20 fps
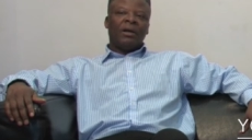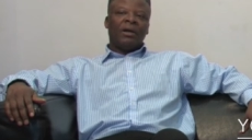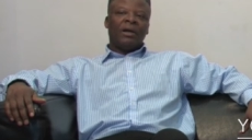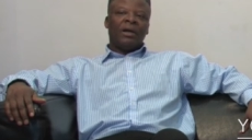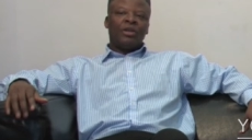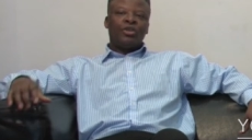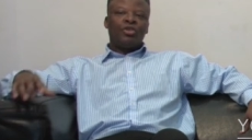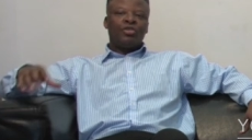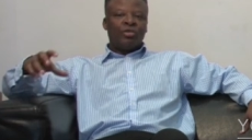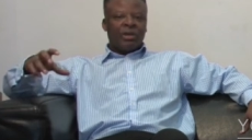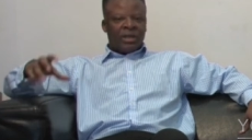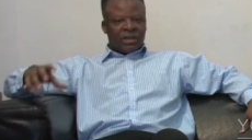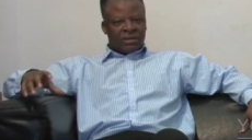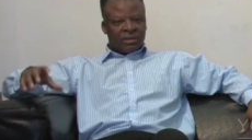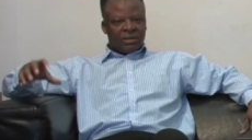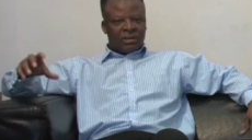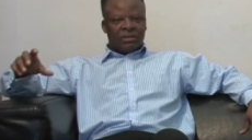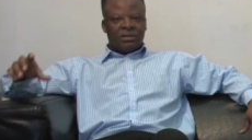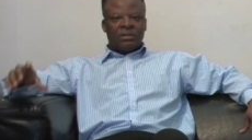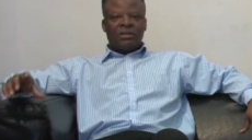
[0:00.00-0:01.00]
address
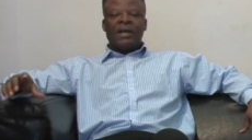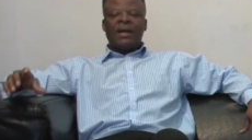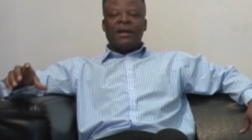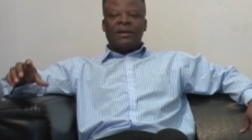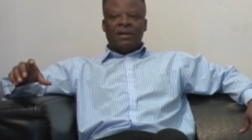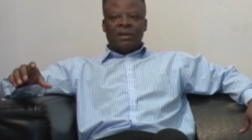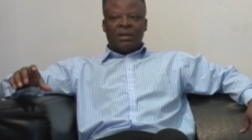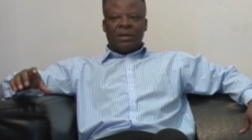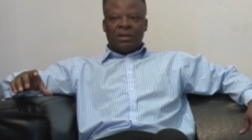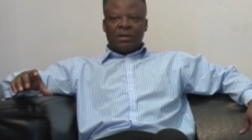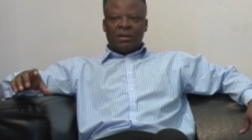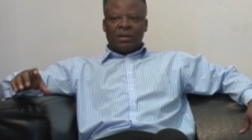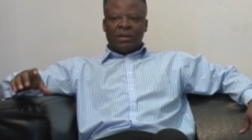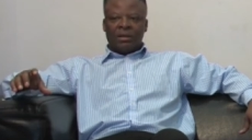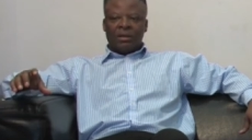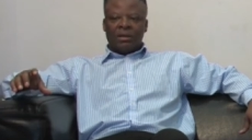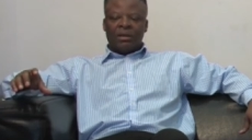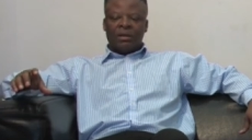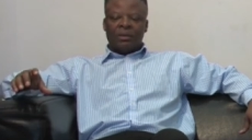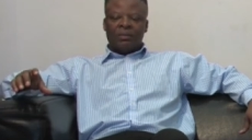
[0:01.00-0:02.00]

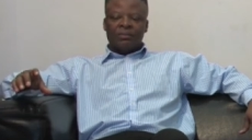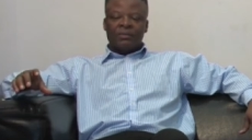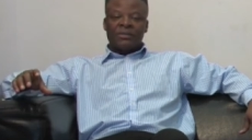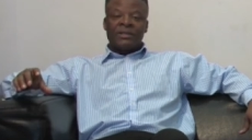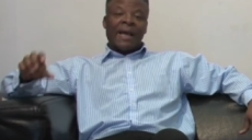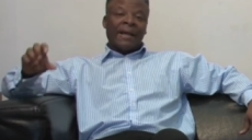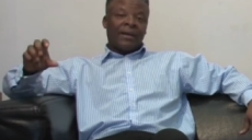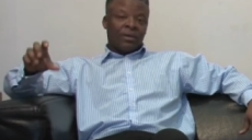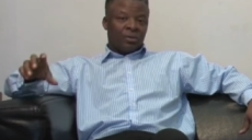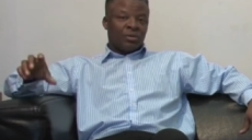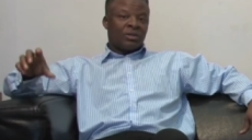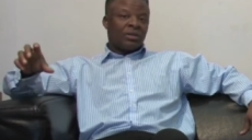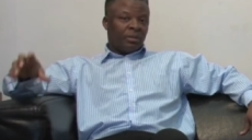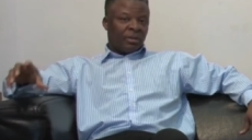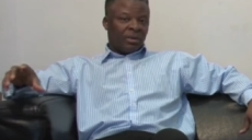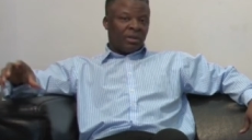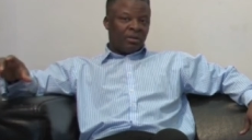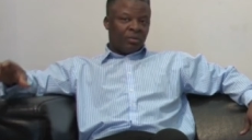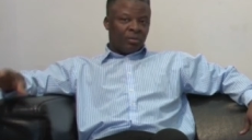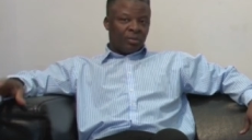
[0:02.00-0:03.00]
and tackle some
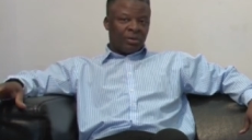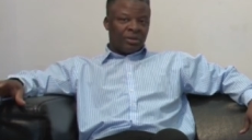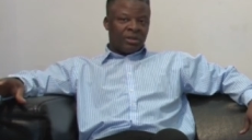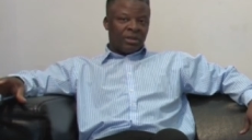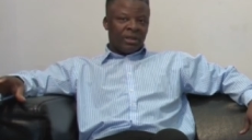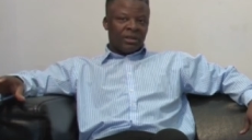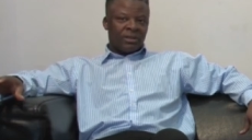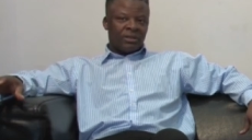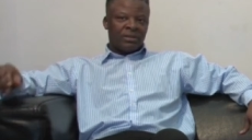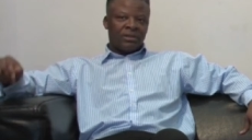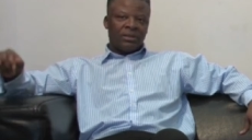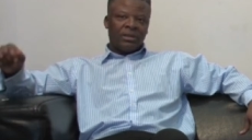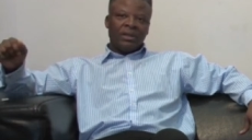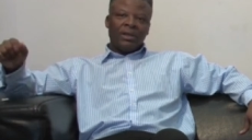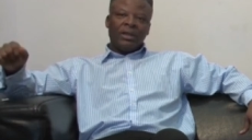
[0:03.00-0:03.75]
other projects.